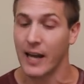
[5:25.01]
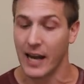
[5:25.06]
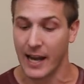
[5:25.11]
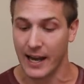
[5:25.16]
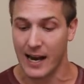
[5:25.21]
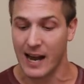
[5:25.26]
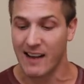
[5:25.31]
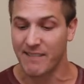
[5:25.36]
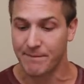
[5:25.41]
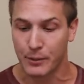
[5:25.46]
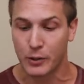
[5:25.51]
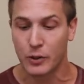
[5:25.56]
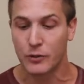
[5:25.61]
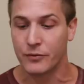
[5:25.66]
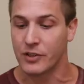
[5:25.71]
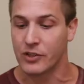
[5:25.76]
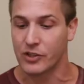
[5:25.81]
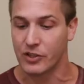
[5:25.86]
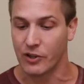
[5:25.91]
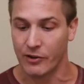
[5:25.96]
and I've
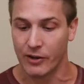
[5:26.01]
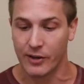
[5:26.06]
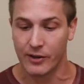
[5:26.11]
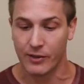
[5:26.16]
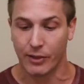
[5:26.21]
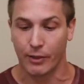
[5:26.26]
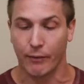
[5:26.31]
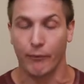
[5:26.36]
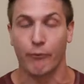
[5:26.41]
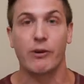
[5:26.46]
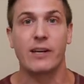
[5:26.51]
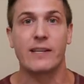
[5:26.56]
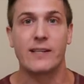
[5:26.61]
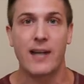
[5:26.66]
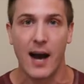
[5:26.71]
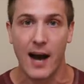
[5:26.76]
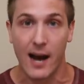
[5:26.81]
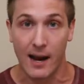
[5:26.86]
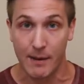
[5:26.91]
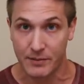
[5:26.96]
pulled this unit three
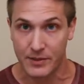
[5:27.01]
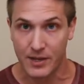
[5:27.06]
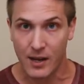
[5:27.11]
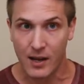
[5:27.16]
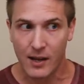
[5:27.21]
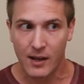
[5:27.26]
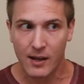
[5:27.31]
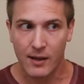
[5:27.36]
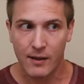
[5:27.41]
times.